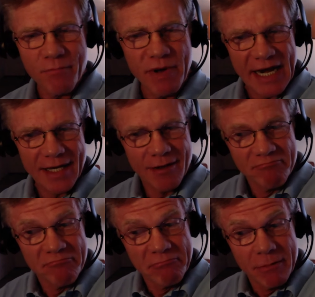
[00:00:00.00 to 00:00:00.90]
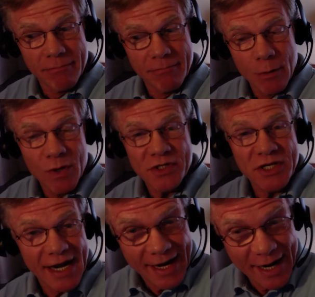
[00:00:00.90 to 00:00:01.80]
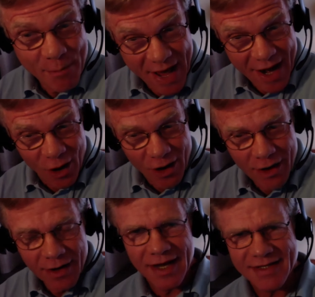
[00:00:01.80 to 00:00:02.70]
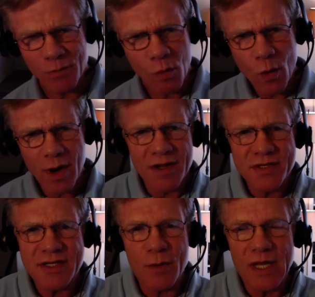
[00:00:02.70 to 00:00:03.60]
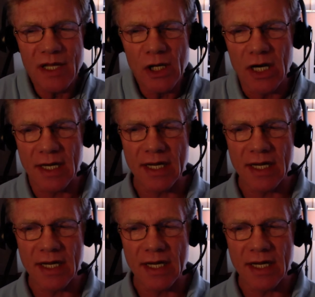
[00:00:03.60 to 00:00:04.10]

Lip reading: but it wasn't getting any better, I said, well, where else can we look?